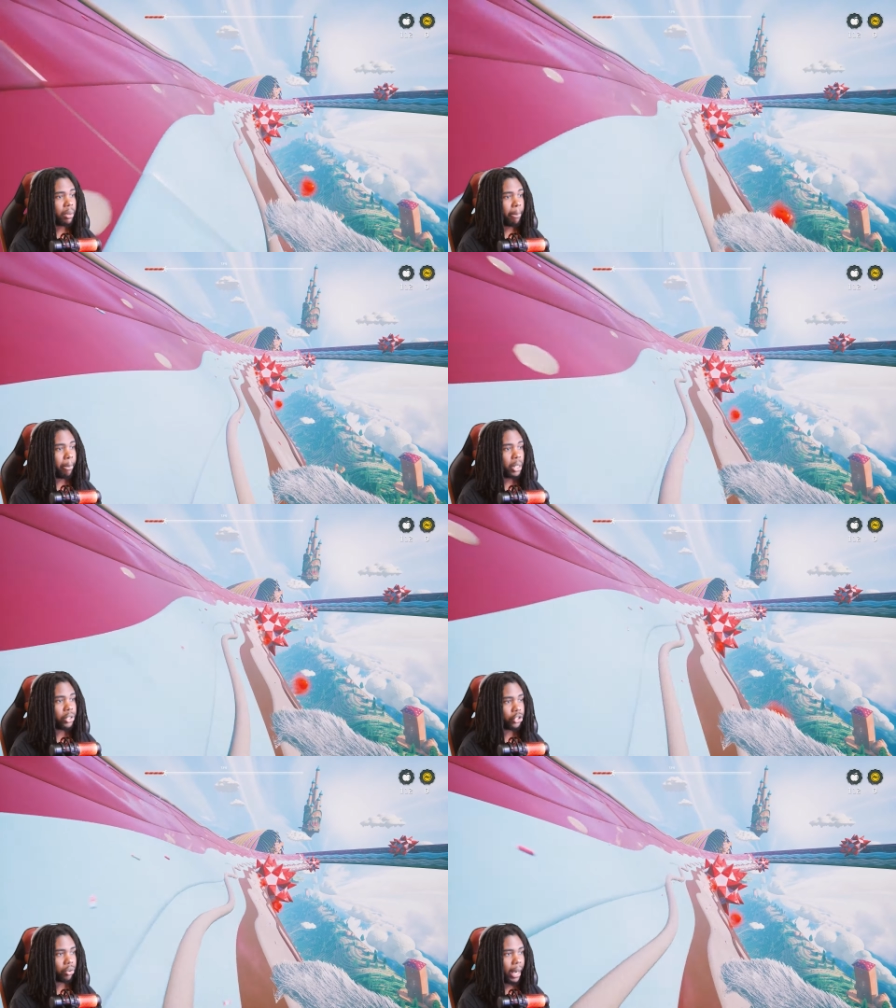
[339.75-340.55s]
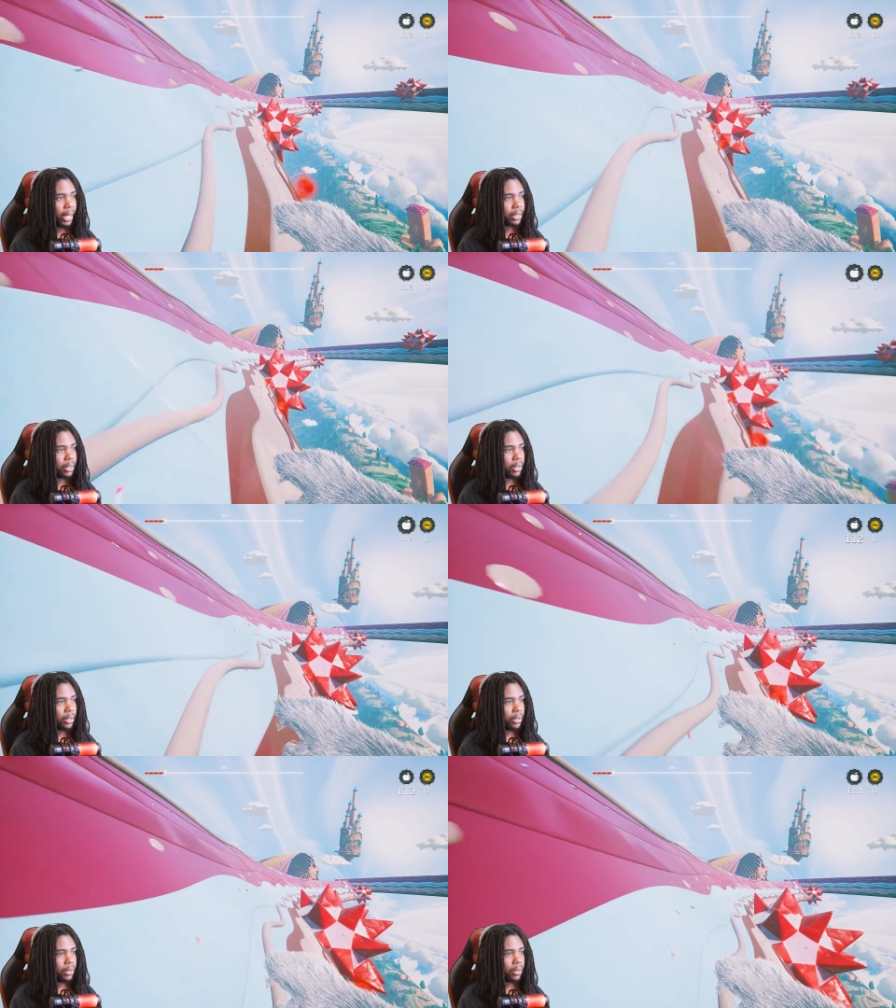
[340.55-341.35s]
a bunch of tracks?
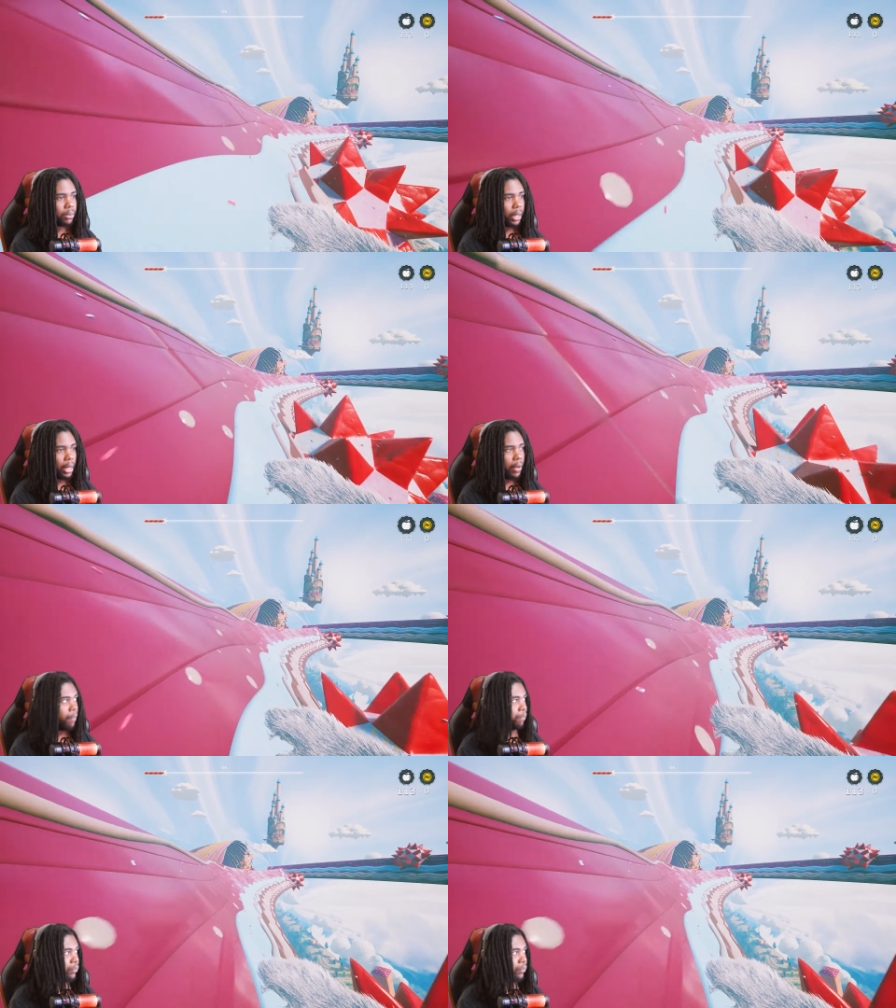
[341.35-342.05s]
Okay.